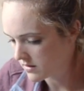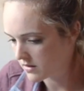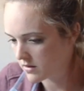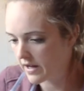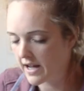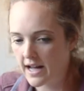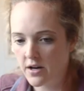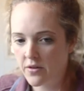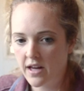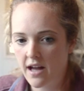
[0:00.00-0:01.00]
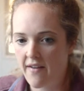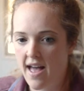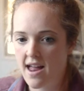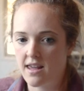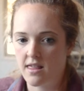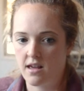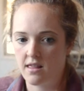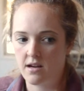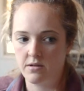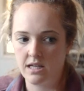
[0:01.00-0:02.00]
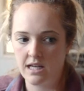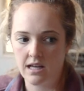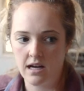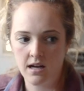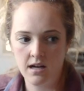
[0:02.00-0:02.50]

Okay, I don't think I have anything that would do that.